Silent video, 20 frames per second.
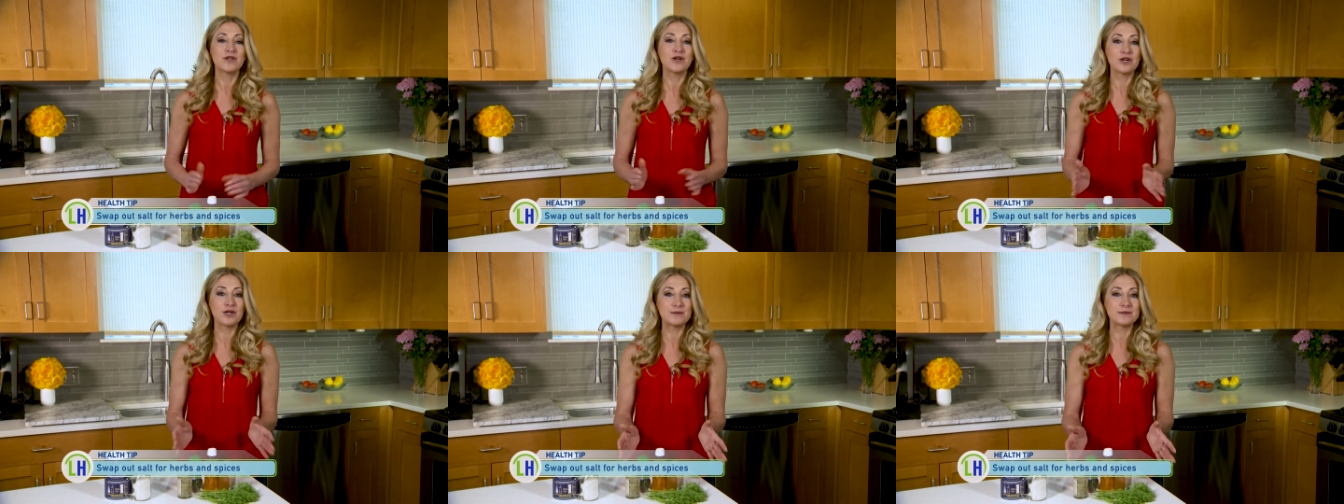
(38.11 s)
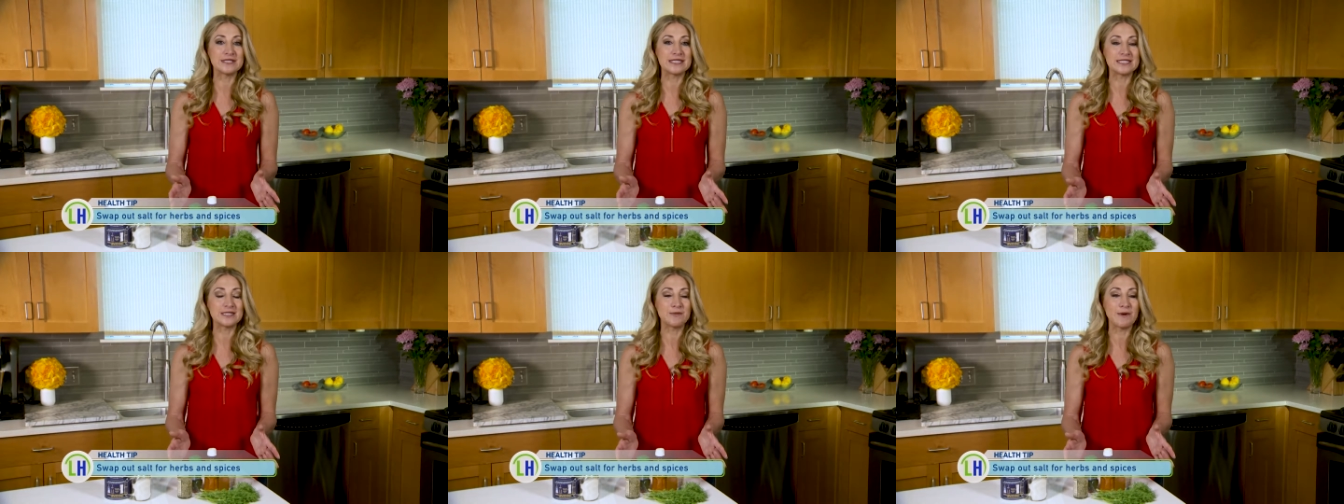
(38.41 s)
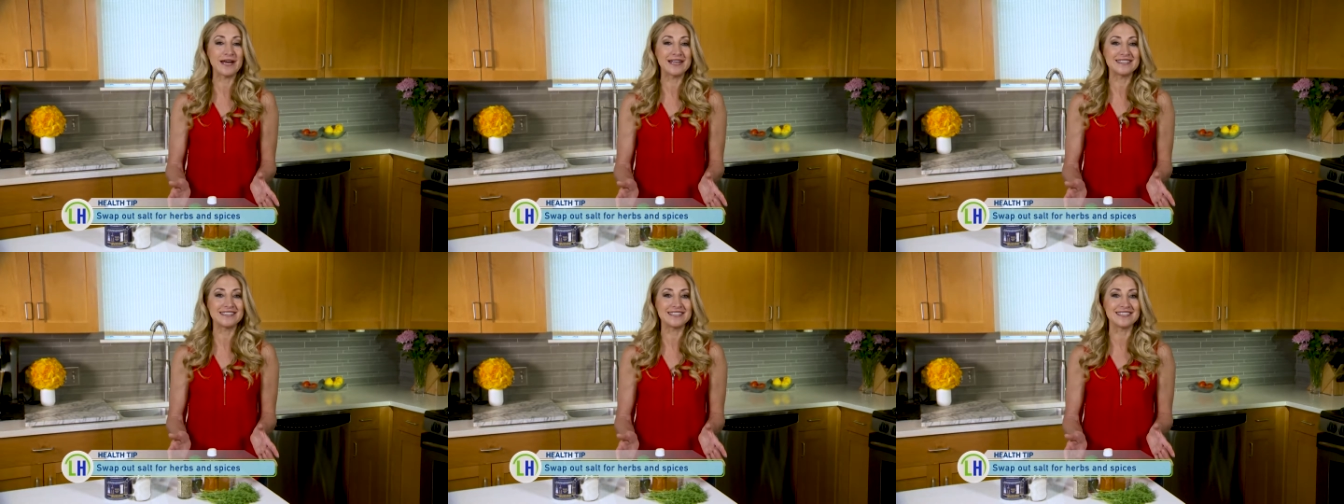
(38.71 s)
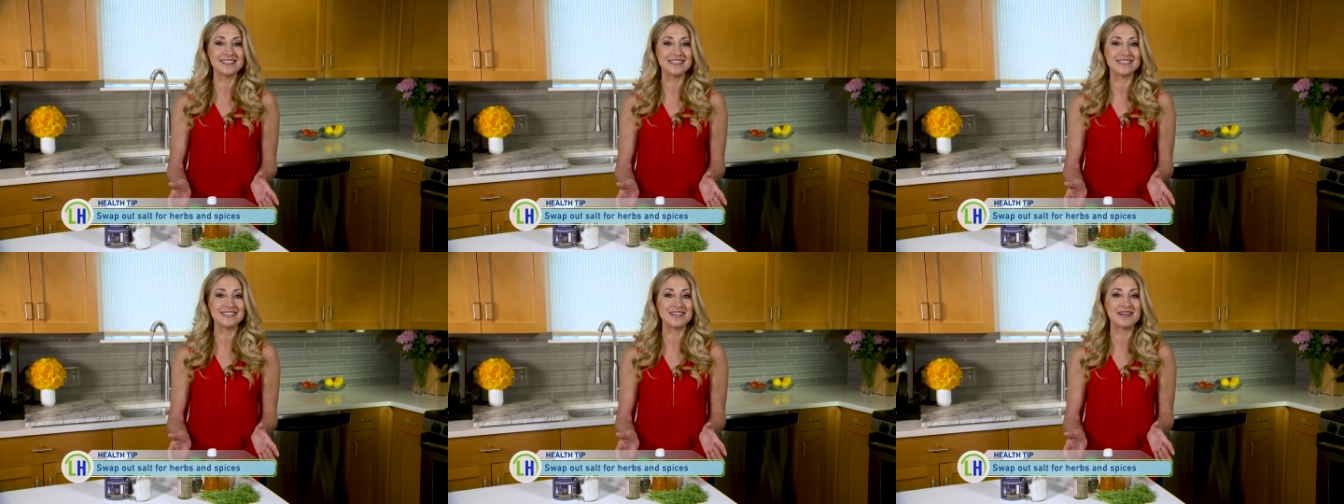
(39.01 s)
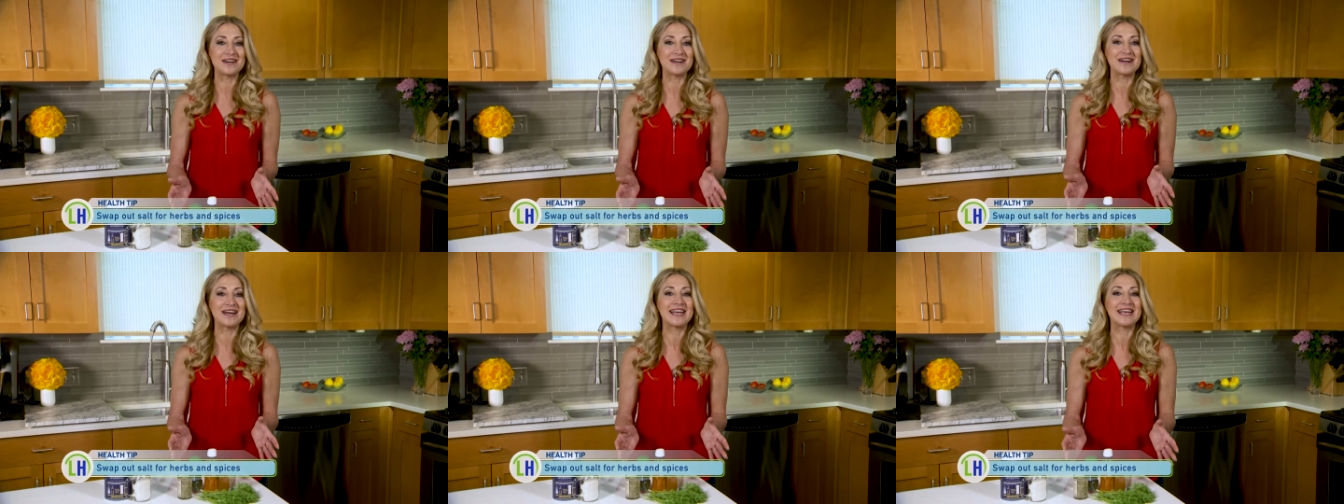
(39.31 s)
Herbs and spices
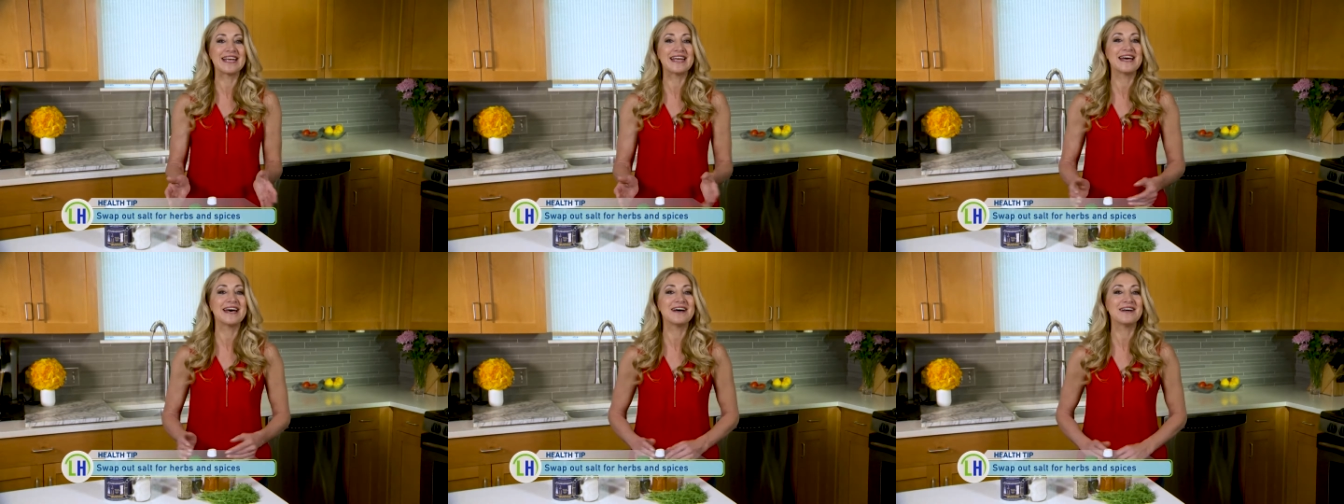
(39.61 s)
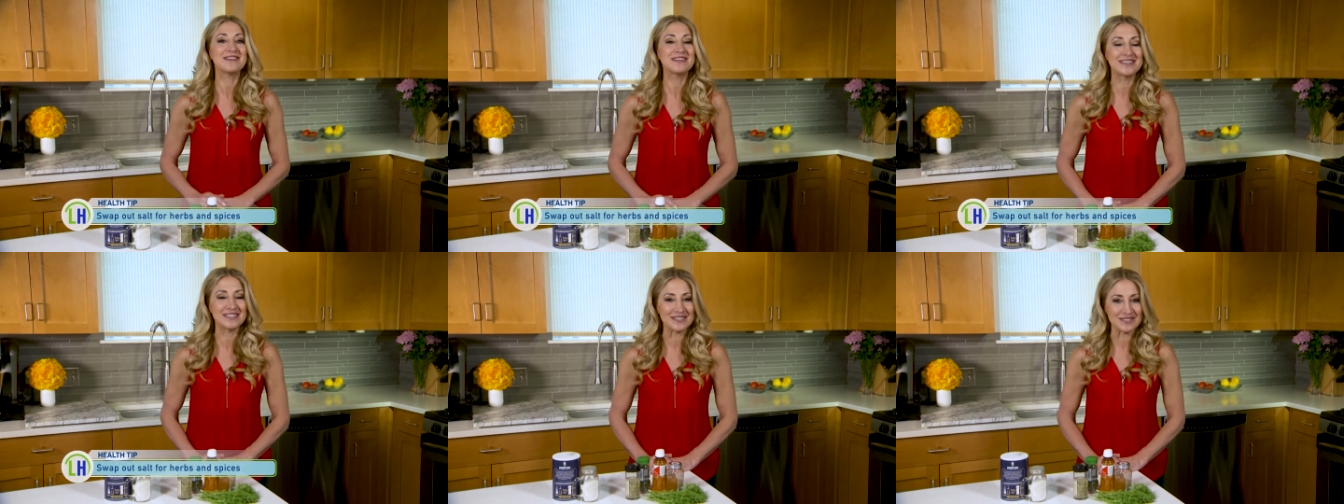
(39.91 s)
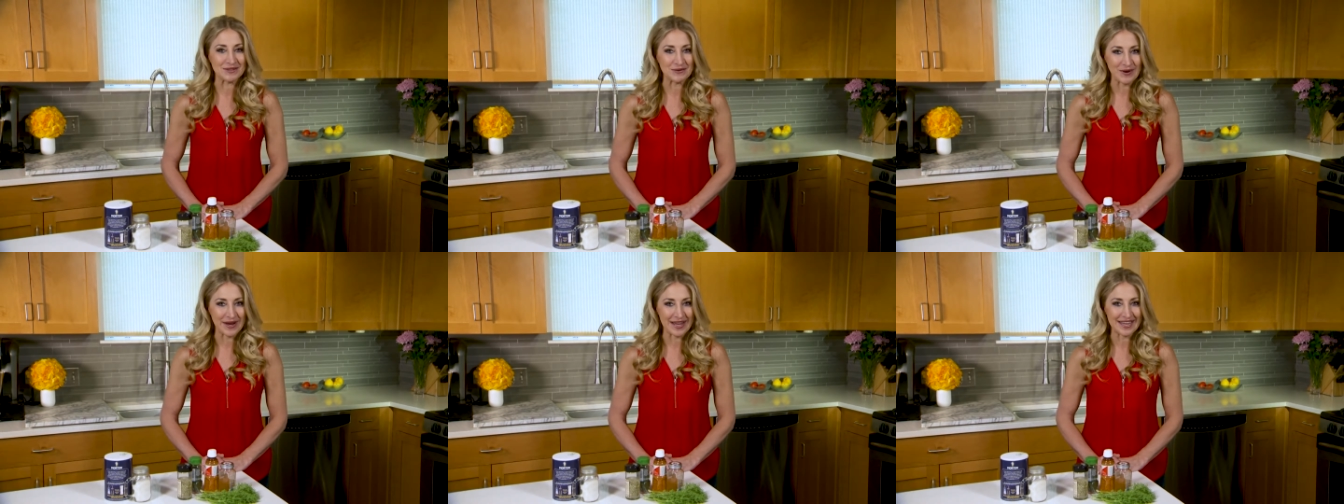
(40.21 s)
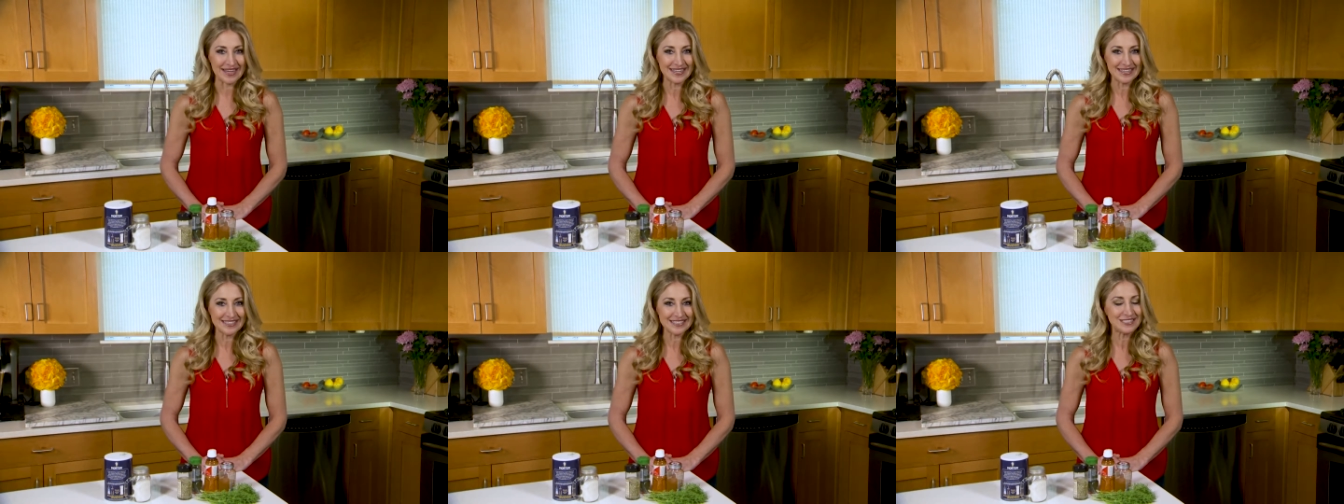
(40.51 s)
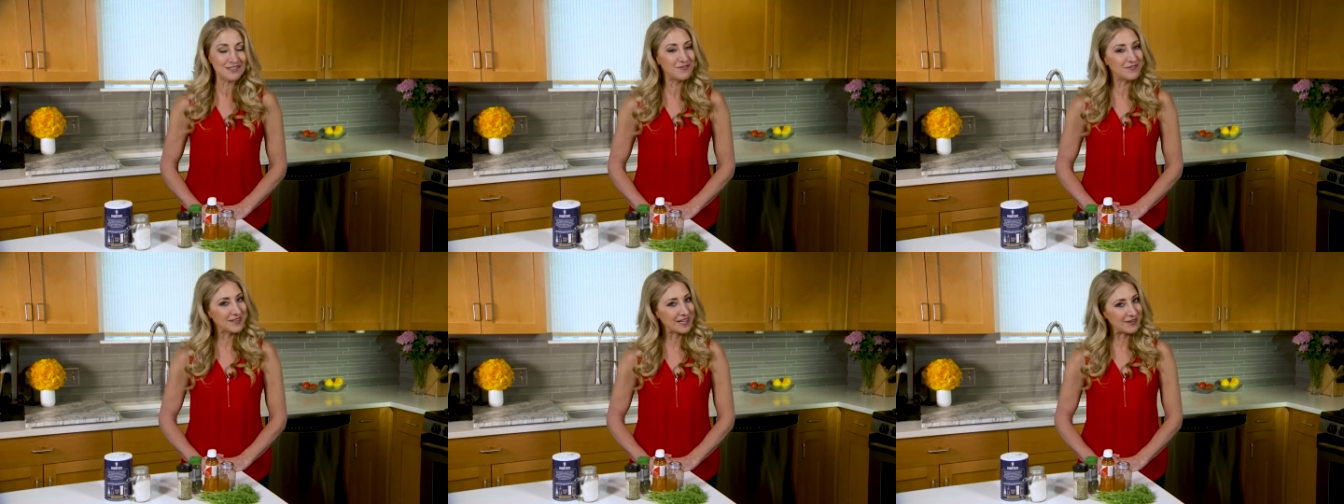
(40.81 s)
are a healthier way
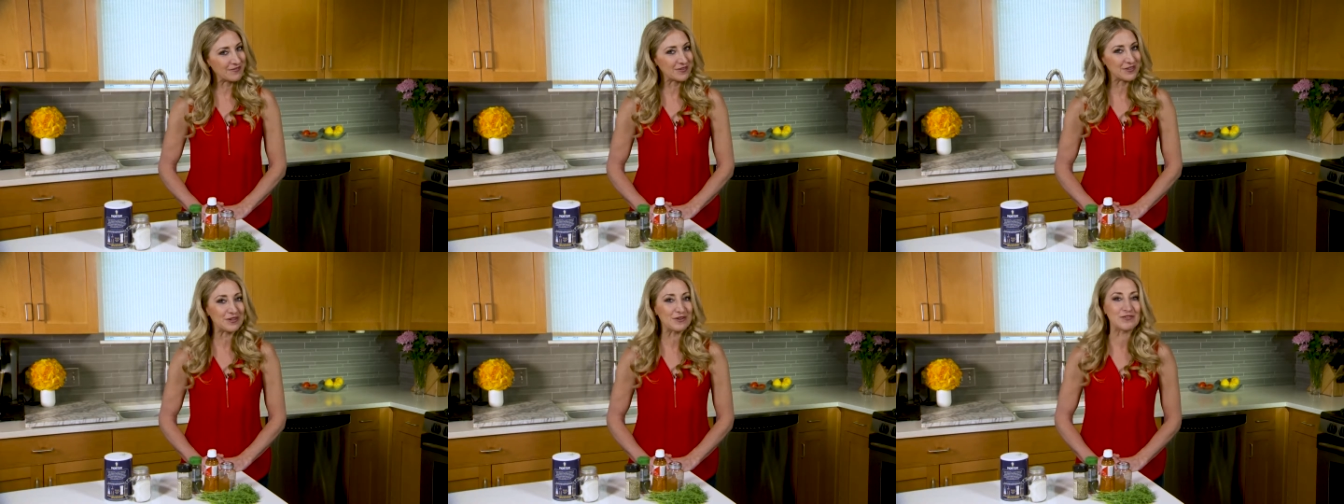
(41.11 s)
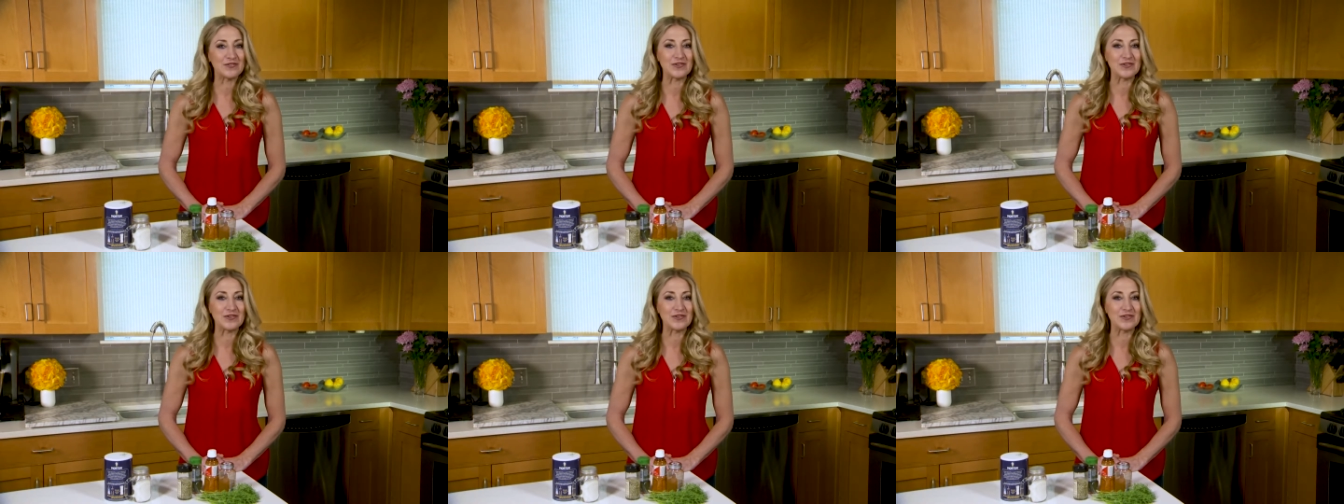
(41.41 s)
to flavor your